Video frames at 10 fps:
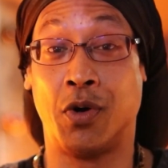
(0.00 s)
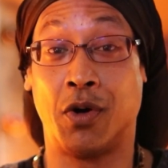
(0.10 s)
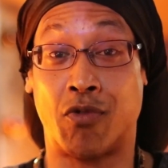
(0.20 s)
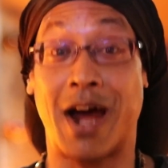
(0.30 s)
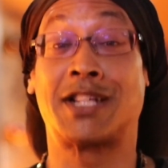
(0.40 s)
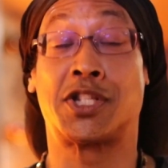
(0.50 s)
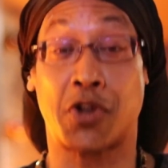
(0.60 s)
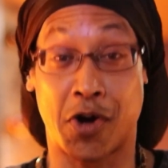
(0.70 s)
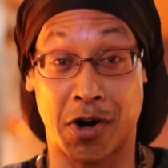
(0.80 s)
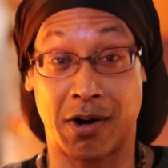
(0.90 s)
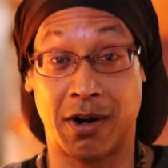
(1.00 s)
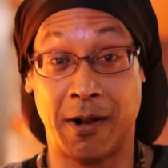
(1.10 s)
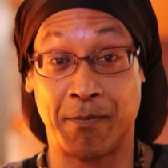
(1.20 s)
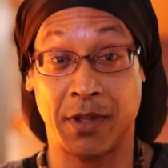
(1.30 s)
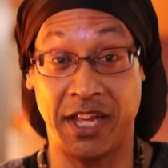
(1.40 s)
rock
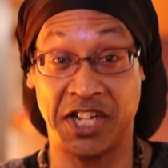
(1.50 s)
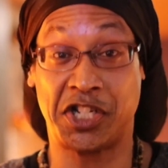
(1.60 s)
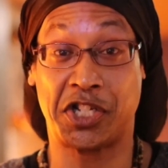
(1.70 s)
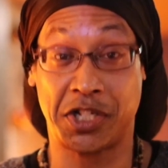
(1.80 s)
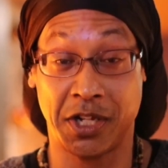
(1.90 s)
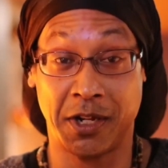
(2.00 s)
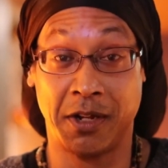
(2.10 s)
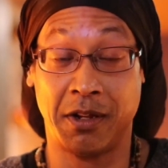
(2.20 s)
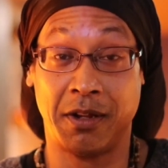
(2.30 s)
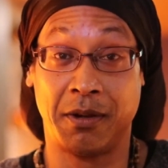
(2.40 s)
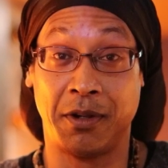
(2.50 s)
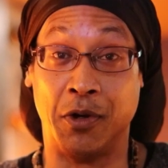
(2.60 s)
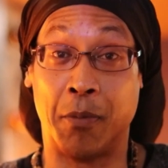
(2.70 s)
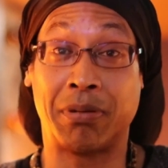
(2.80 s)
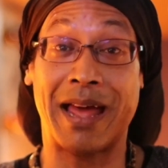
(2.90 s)
star-ish,
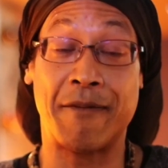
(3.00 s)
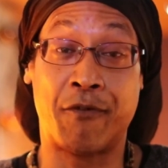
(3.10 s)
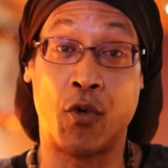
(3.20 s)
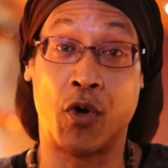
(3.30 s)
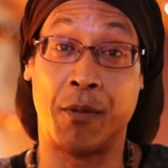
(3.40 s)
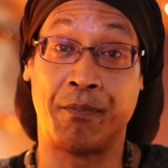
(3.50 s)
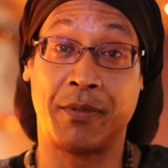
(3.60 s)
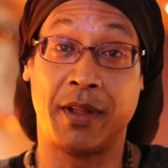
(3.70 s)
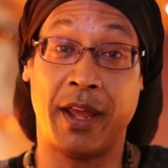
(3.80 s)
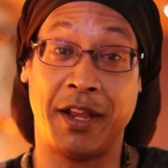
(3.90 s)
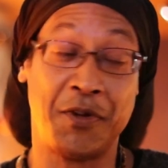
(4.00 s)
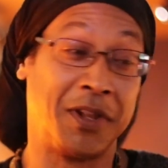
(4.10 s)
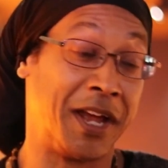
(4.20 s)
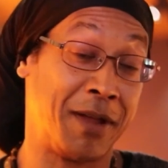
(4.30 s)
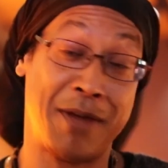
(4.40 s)
platform. And you're
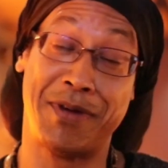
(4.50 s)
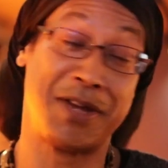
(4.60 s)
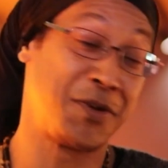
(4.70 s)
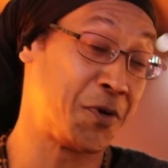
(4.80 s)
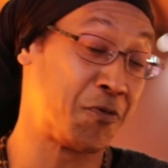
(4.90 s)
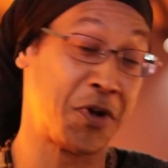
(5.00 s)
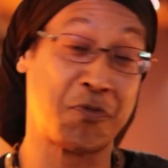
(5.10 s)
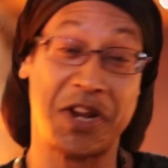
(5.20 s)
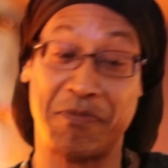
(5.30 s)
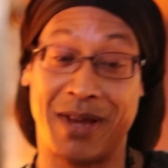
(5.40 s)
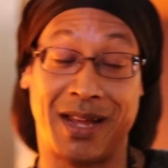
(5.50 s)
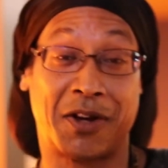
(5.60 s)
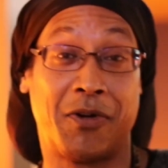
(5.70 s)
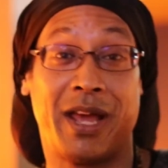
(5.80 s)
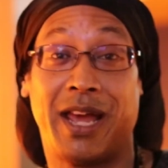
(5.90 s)
like, hey man, run with it, man.
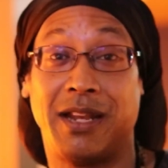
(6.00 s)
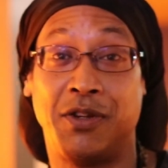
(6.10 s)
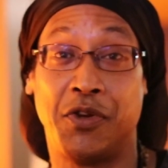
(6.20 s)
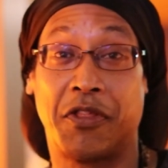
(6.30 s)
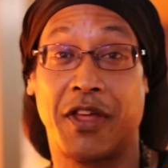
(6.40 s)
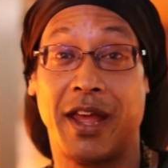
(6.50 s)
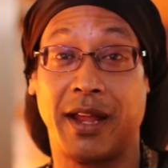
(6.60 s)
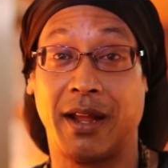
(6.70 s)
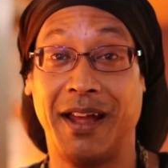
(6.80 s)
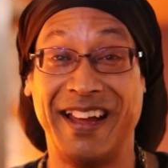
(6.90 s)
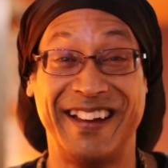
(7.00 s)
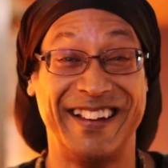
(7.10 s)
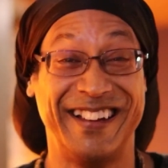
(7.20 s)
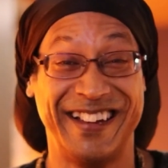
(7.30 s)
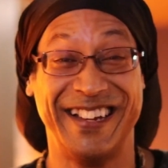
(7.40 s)
Go ahead, do your thing.
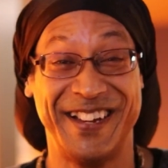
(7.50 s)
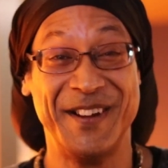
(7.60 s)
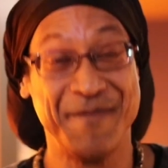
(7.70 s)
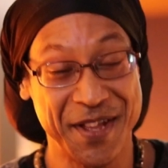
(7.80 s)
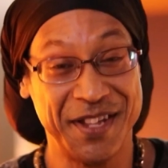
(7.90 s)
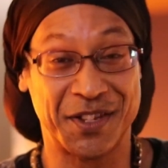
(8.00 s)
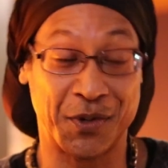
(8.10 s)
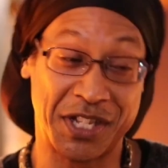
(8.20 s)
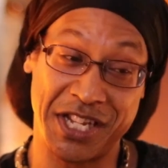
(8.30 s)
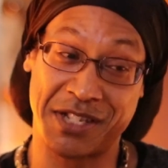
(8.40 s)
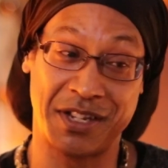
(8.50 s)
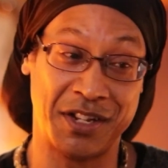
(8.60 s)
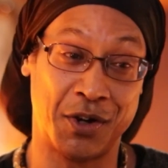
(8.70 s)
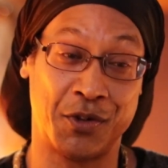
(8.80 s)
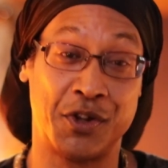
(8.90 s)
So it's
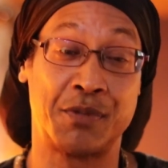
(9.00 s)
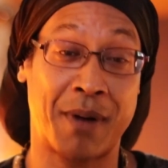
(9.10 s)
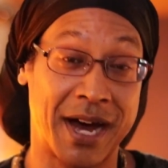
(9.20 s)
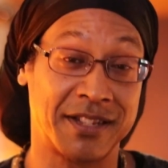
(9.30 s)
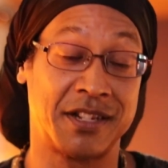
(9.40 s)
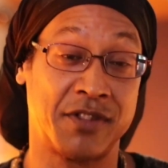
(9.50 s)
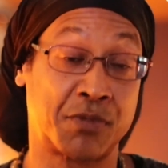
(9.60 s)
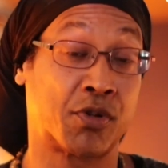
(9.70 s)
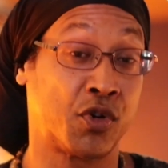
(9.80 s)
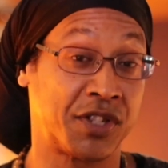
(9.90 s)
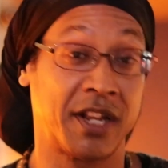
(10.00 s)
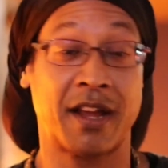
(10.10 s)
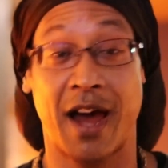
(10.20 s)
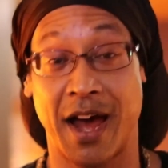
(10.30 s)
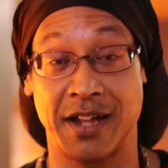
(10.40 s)
there's positives, there's pros and
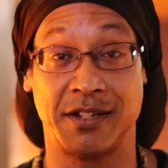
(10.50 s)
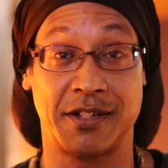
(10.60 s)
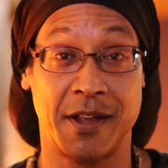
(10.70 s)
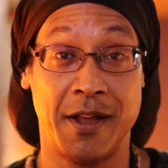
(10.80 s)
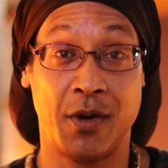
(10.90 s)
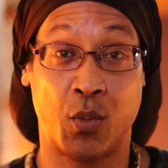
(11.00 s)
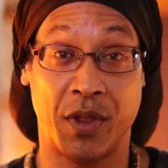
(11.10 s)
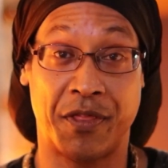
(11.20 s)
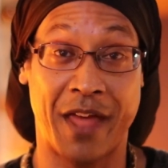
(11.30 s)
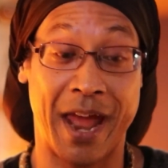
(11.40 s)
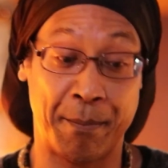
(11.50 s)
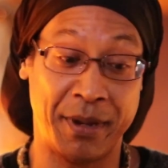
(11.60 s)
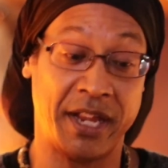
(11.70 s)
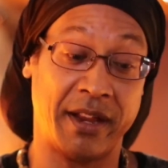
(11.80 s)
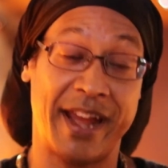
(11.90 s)
cons with that
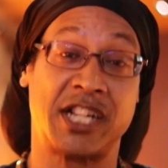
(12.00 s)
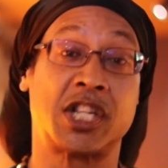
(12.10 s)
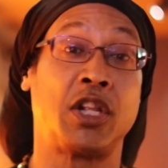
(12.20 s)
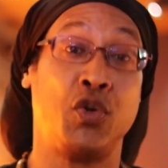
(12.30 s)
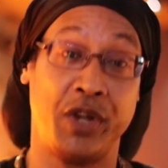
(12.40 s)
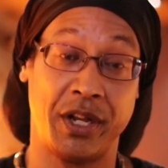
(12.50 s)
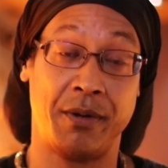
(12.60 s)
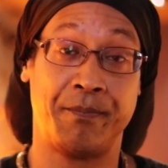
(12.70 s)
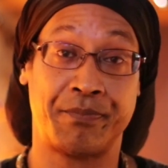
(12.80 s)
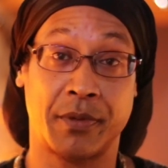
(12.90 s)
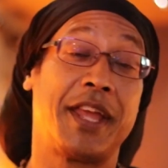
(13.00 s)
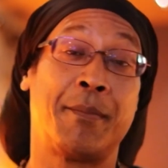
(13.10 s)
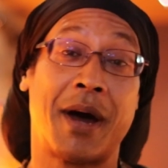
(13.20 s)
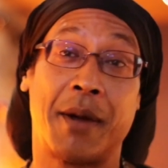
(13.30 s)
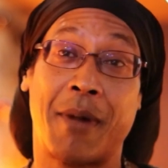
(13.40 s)
being excluded.
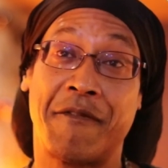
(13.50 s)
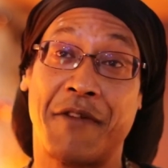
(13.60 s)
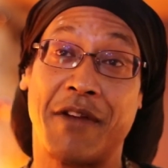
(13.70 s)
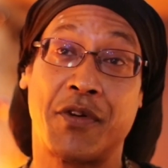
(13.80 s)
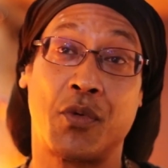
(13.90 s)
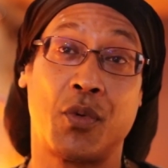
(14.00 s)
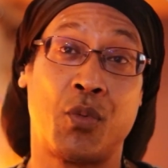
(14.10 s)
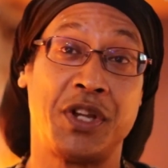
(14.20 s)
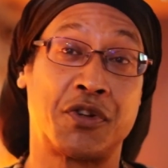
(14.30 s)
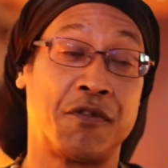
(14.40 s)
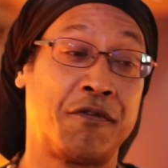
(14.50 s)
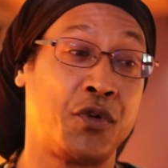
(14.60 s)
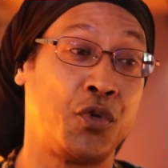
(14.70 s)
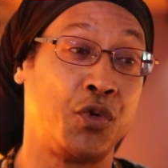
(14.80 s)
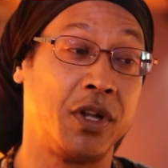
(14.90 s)
My favorite winter
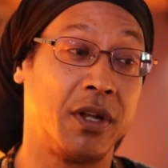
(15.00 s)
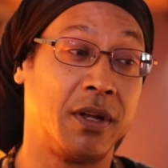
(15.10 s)
food,